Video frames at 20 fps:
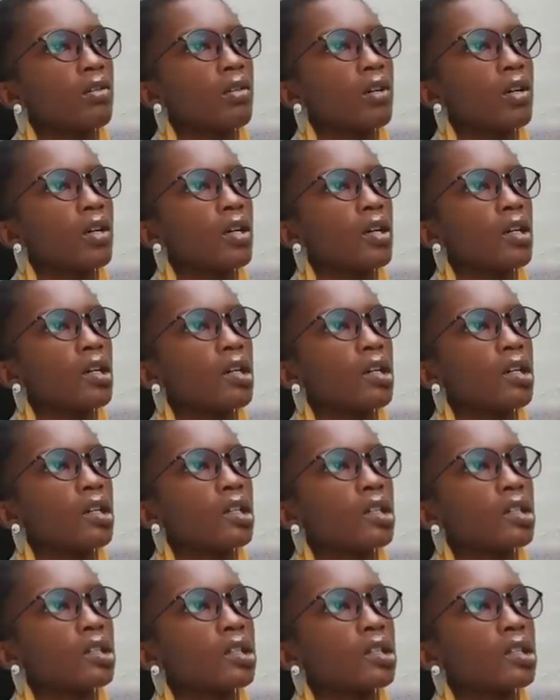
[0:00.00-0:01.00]

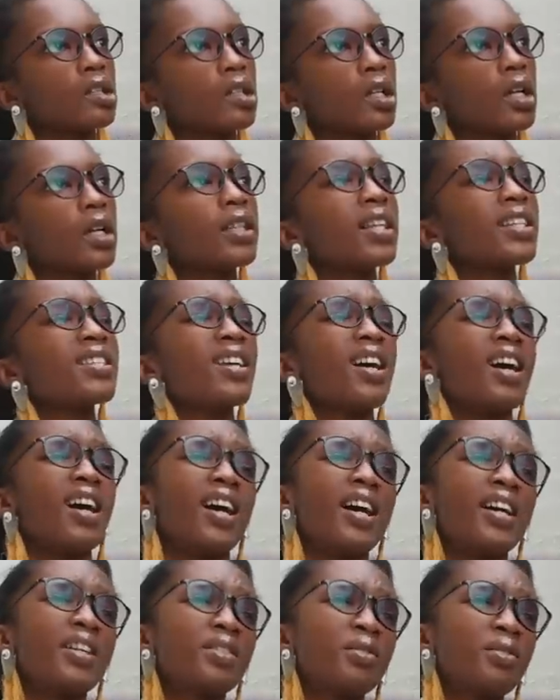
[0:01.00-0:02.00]
That's a
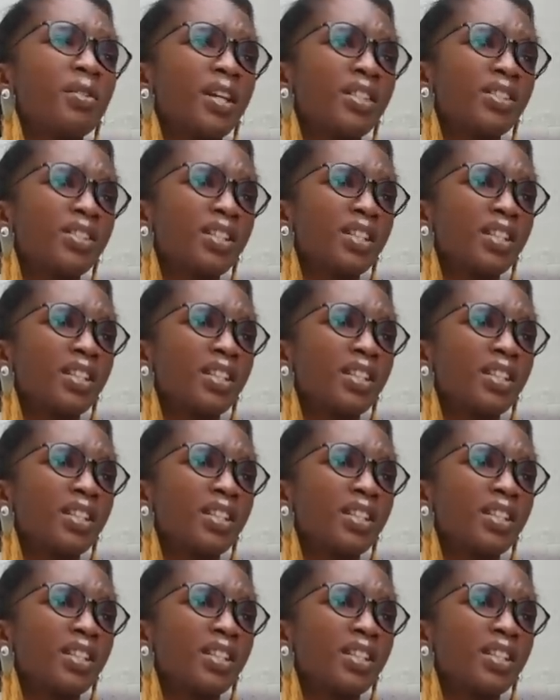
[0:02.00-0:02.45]
hard question.